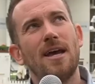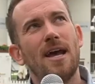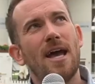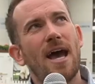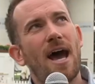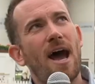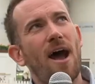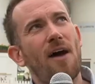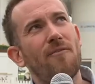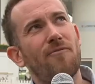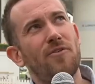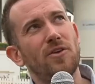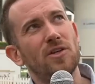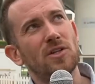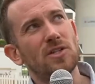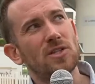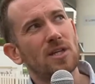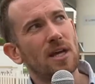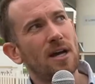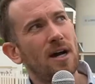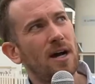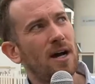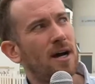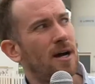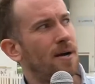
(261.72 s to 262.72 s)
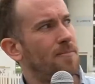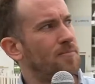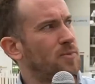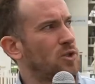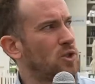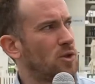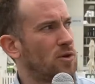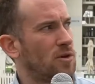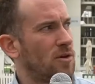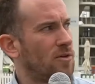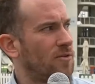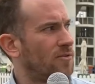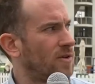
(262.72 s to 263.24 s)
have this
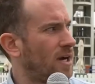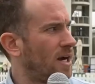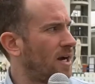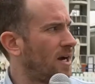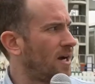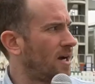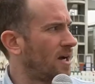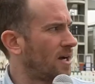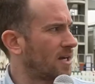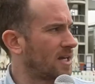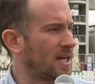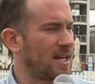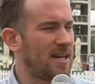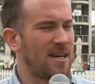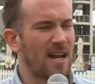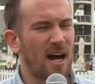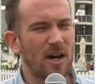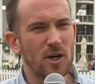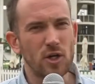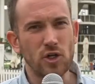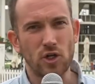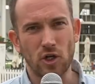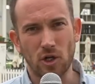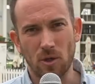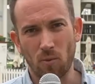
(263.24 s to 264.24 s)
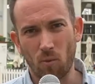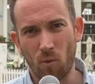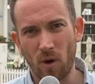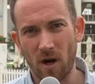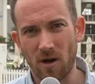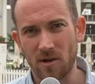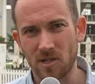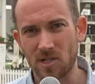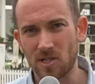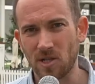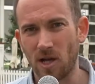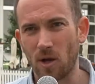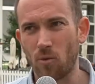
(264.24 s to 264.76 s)
sort of conundrum where
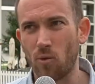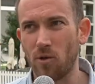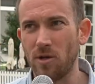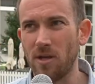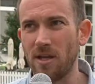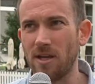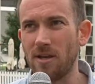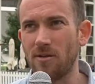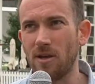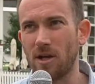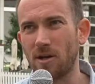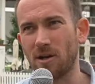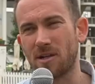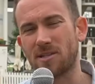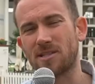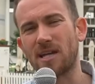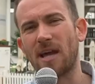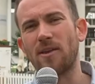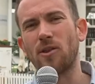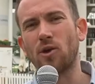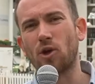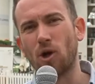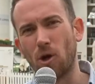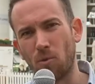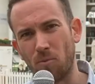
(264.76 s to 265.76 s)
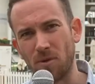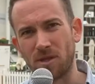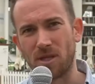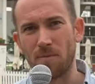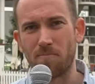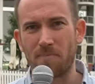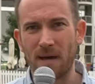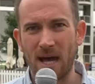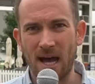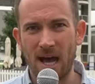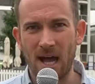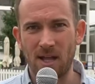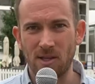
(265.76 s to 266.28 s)
it's like, well, you got to take the good with the
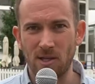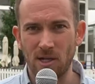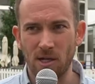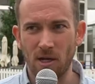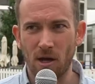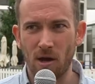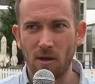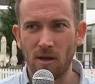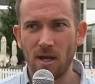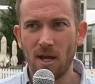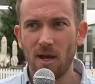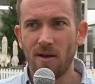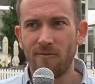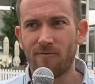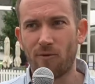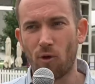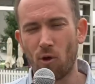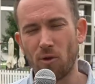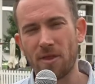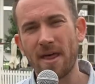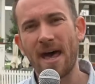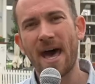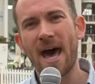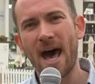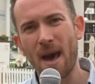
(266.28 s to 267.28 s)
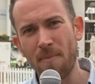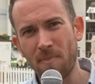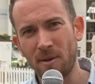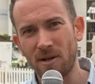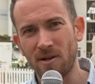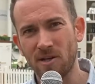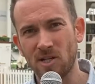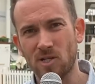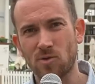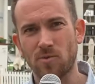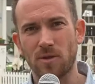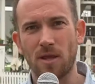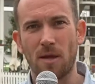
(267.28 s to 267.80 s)
bad. You know, for all the
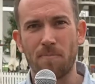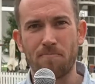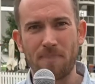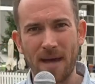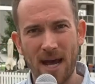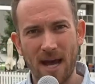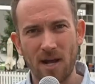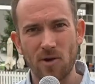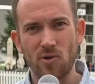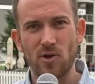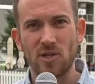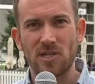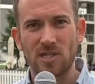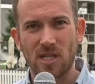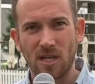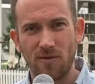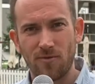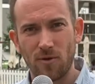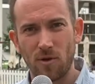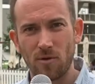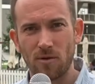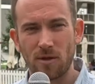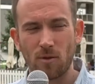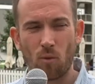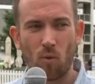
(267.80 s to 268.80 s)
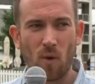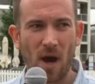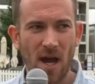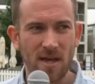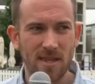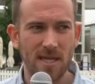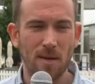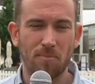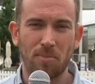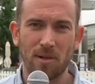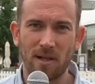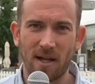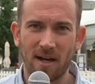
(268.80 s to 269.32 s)
happiness that the boundaries give you and the way
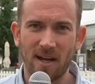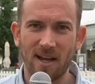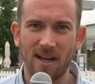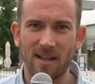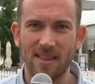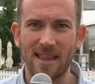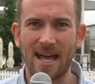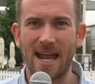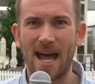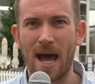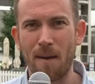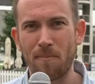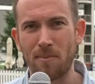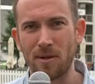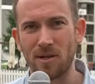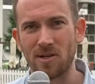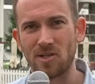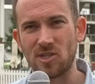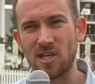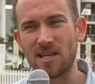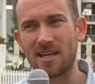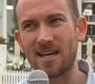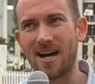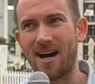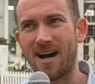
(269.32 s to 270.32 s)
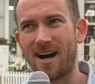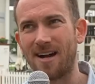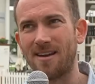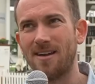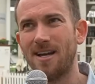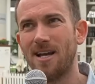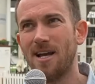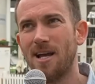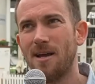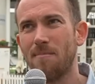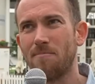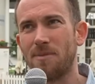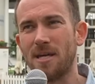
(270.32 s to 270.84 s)
they're playing, that happiness, you can't
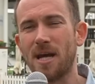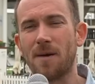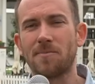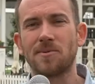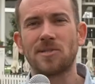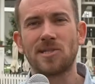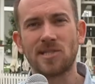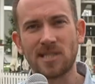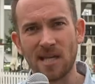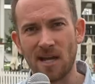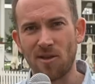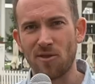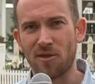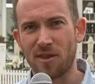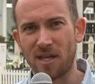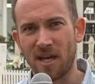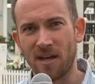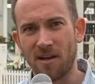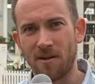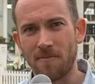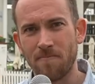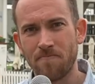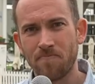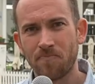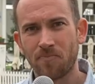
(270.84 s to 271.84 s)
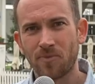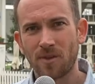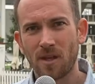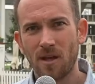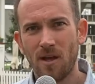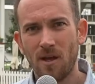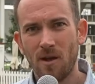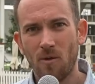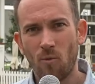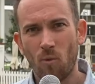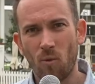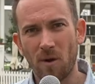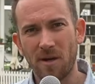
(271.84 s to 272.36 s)
be upset then
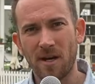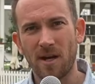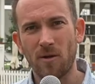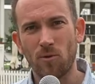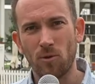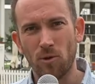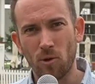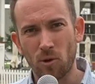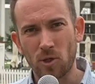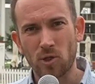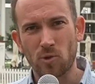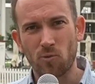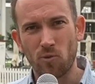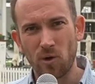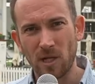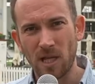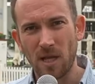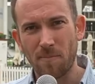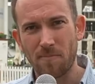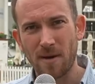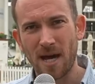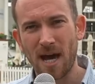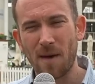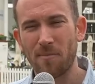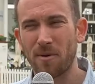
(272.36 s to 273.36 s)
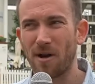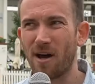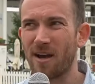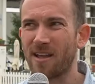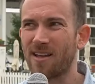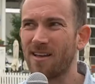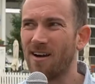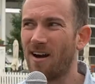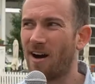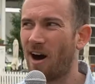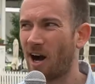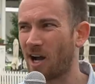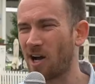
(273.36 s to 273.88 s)
when it looks really bad. But
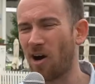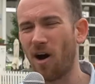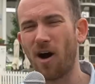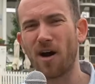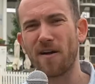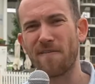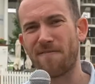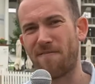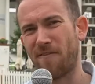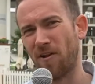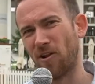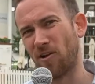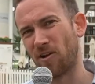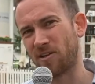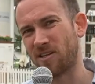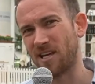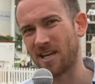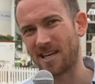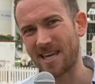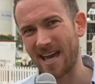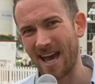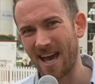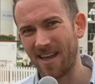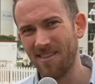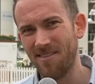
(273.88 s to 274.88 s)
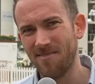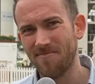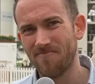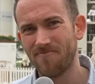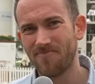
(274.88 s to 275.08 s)
I kind of feel like you can.